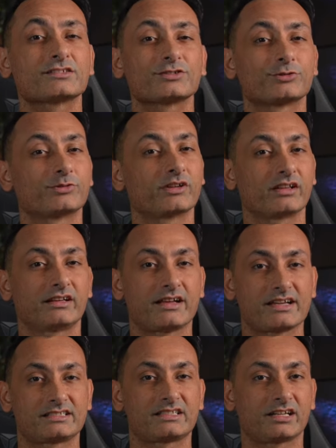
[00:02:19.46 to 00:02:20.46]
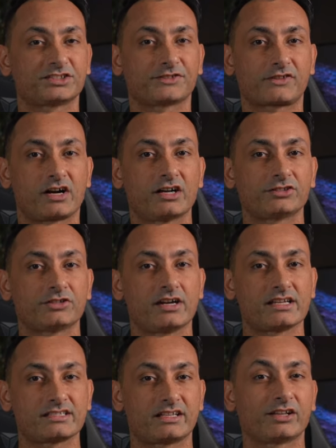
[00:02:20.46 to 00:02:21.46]
This is a really nice touch of
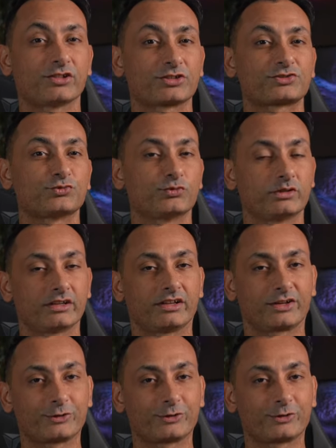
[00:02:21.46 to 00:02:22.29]
contrast and it looks really